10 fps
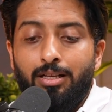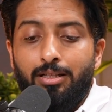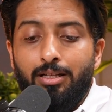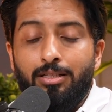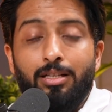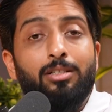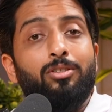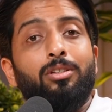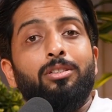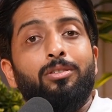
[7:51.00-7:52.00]
this is
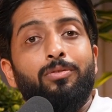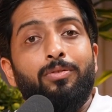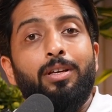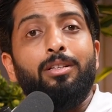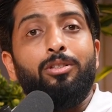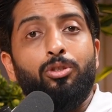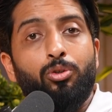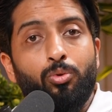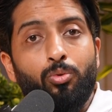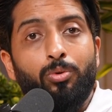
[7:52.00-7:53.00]
just phase
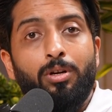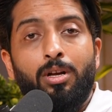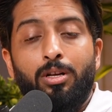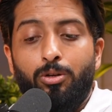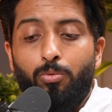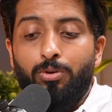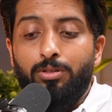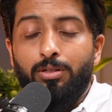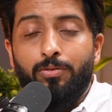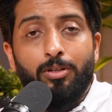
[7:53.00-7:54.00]
2. Now, what is
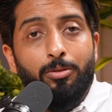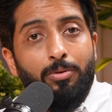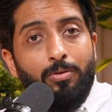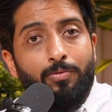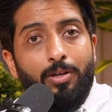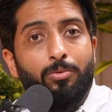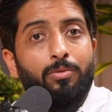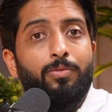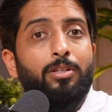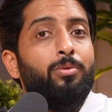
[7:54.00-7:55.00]
the difference between phase 1
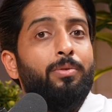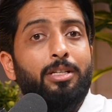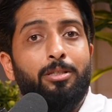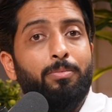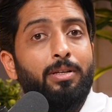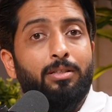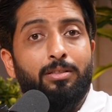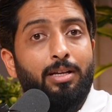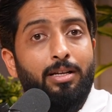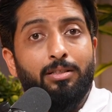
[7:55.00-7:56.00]
and phase 2? I explained the
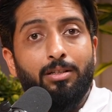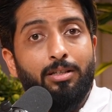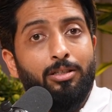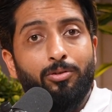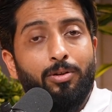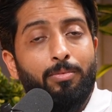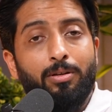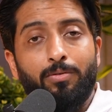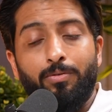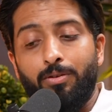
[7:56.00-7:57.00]
sizes are extremely
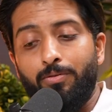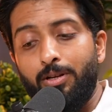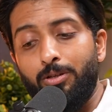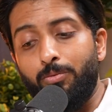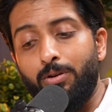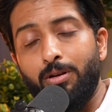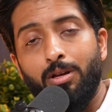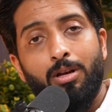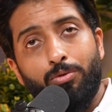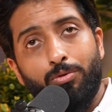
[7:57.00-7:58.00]
different. Phase 1,
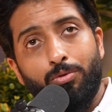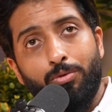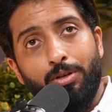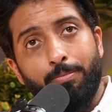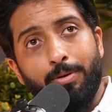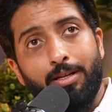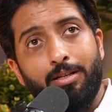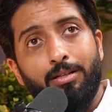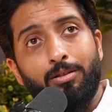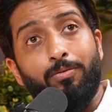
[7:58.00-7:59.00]

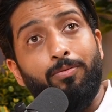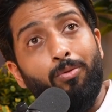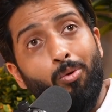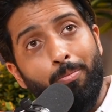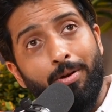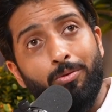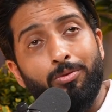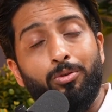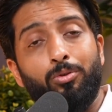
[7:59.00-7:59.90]
3-bed. The 4-bed was on